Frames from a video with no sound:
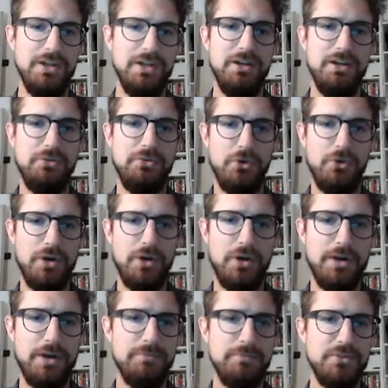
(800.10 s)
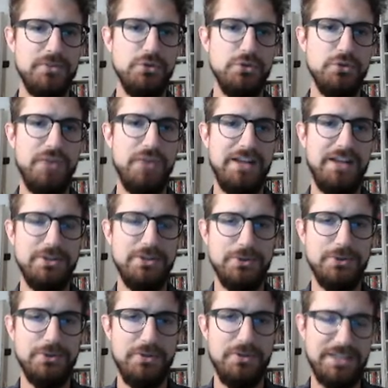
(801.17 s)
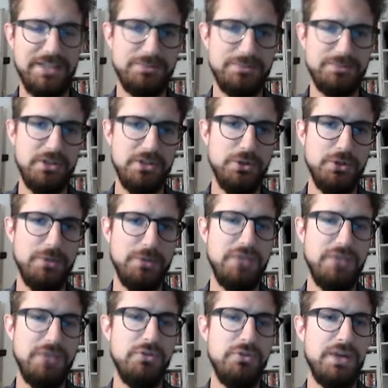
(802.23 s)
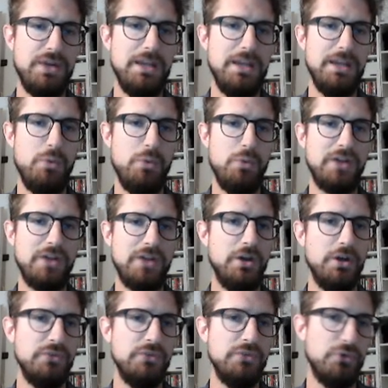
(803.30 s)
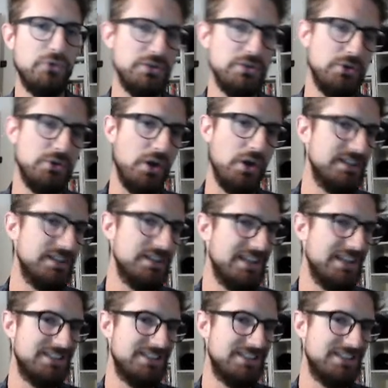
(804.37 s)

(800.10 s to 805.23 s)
for 2 value, that's pretty good, but if you trade 1 coin for 2 coins, that's